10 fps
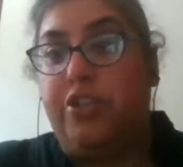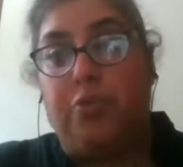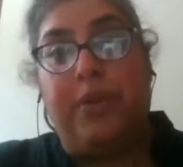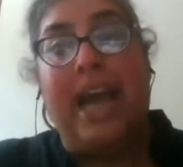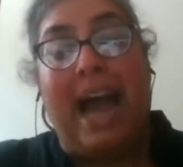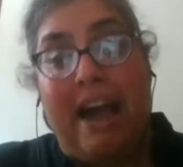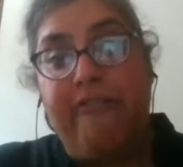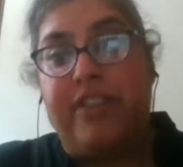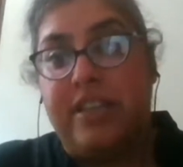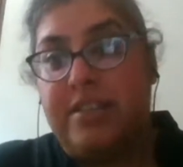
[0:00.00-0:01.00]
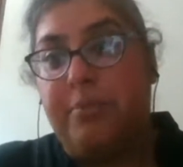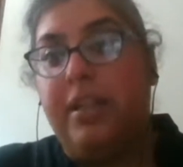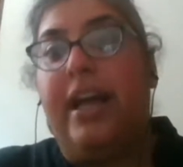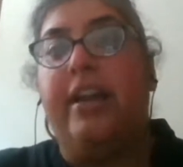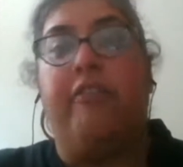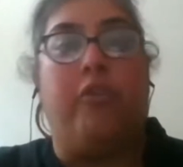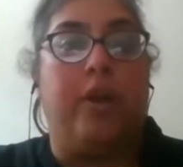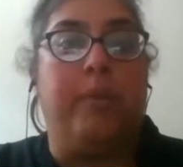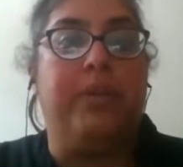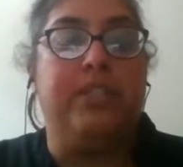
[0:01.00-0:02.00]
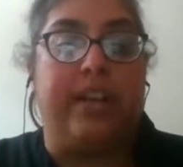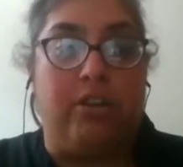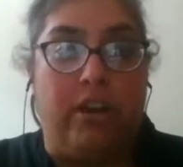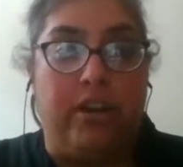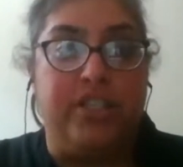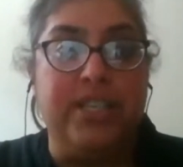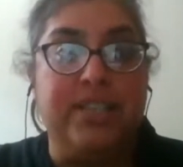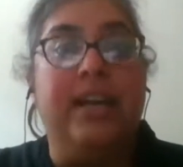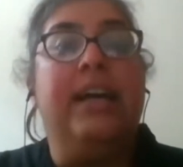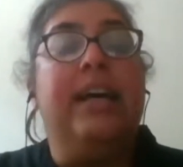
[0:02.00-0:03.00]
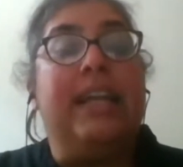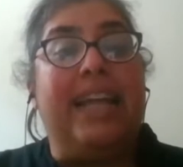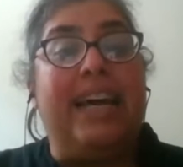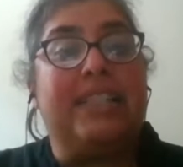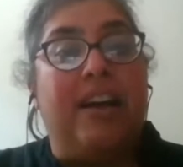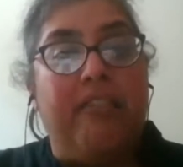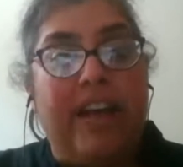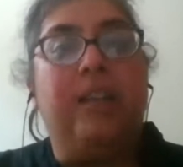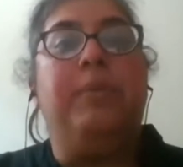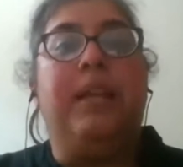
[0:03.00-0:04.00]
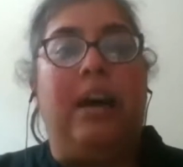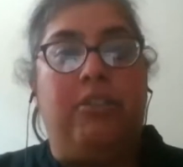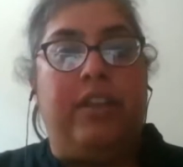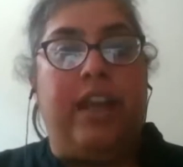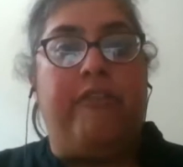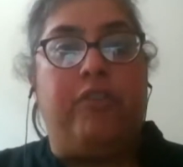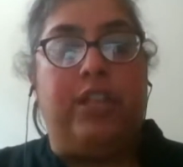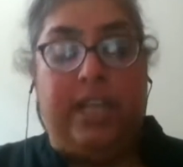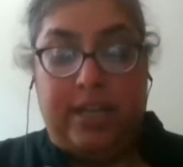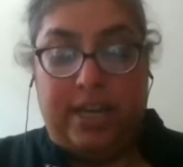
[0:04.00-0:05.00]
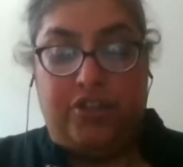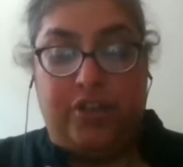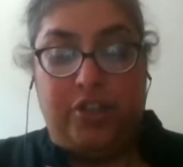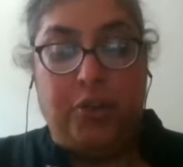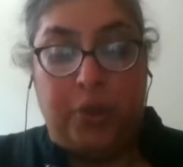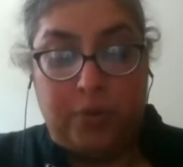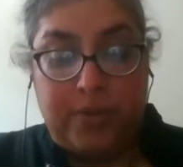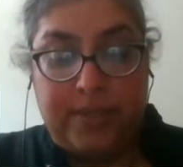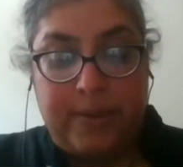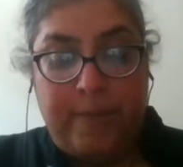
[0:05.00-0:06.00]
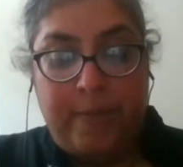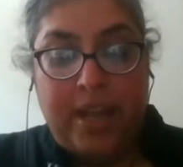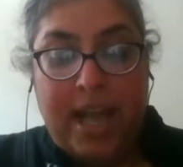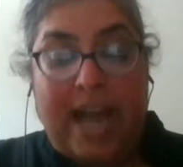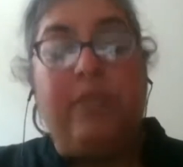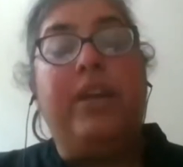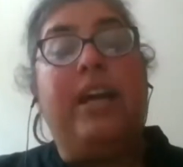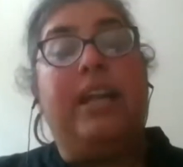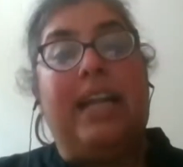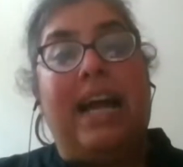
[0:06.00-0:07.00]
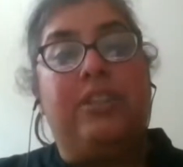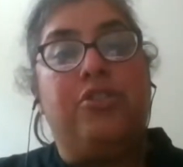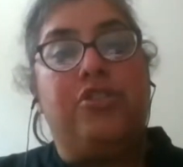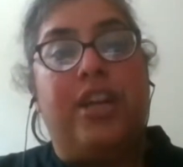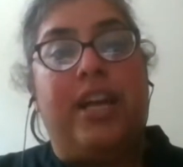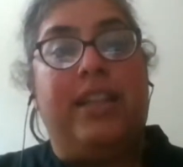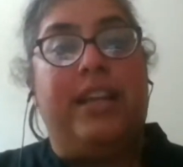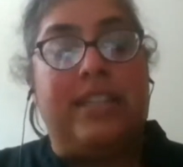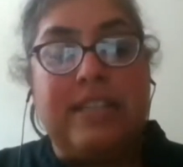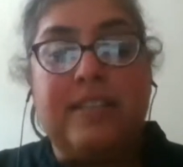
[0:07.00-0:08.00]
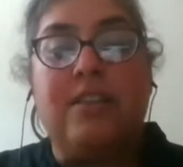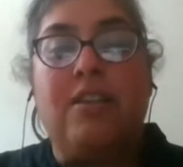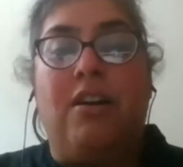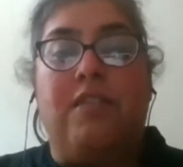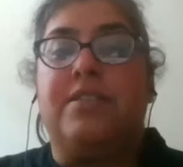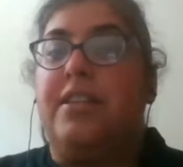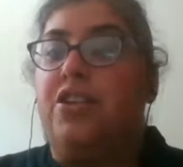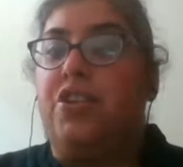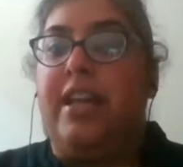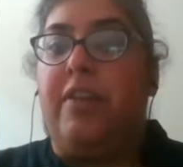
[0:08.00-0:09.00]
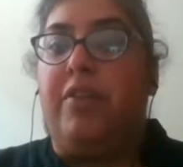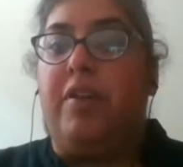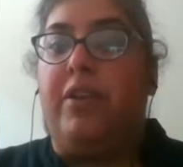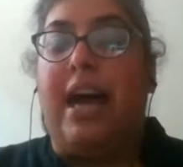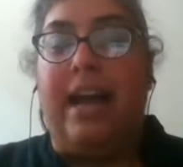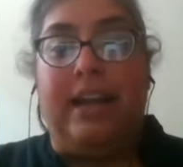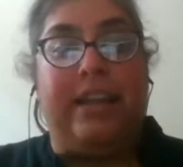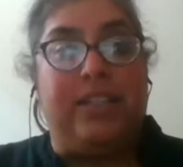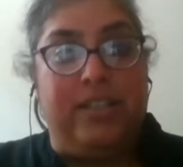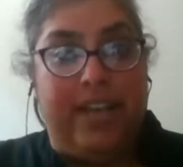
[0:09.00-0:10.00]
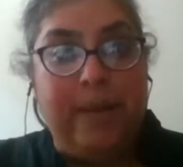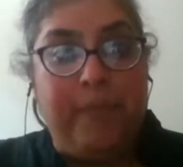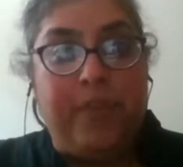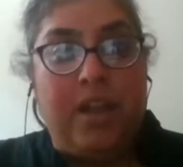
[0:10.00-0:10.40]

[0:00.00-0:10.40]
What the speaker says: Do we have feasible and affordable technologies that is available out there for the industry to use? And we are glad to share that this is the conversation that we will highlight today.